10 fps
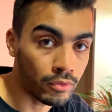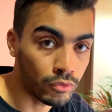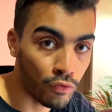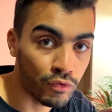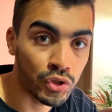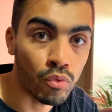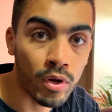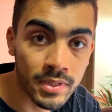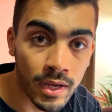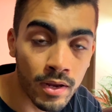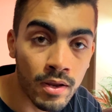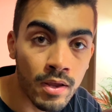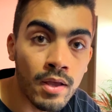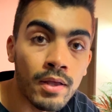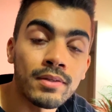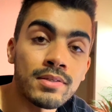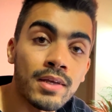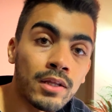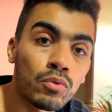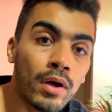it on the official website. The
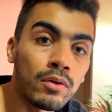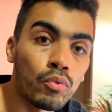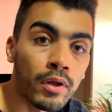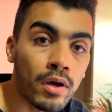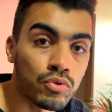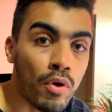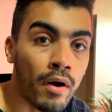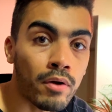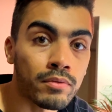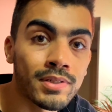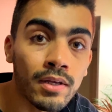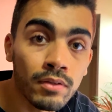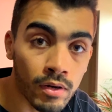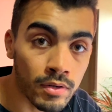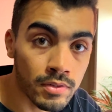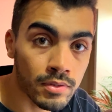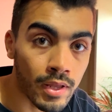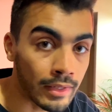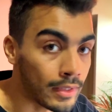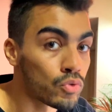second one will cost you around $10
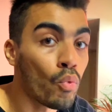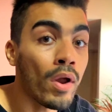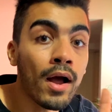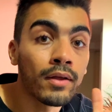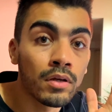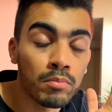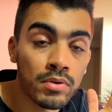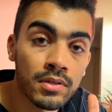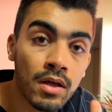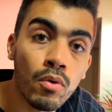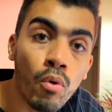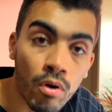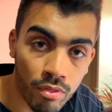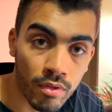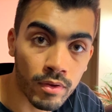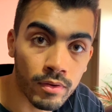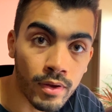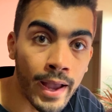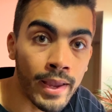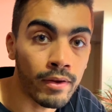and it's 100% worth it.
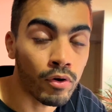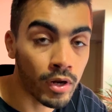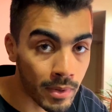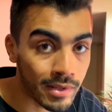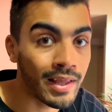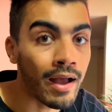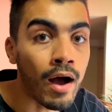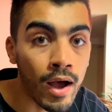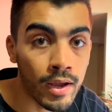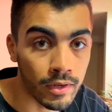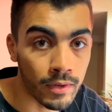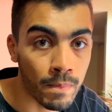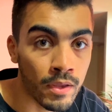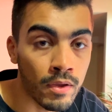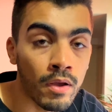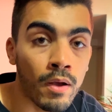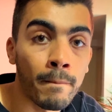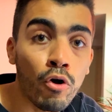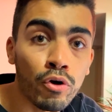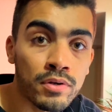I recommend it highly.
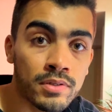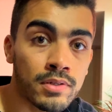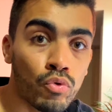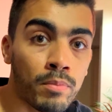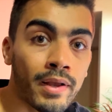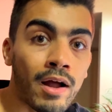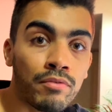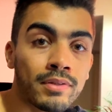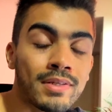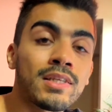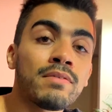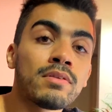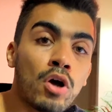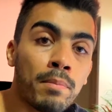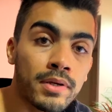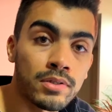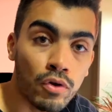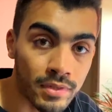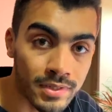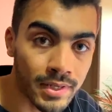Both courses will be covering the seven topics of
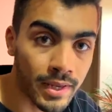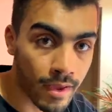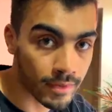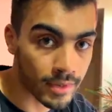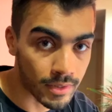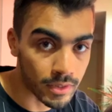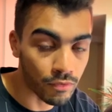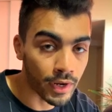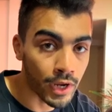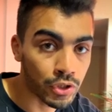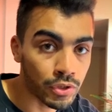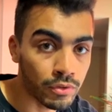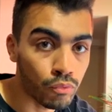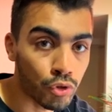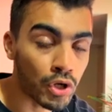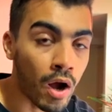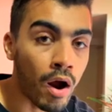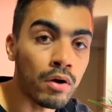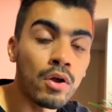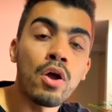the CKAD certification, which are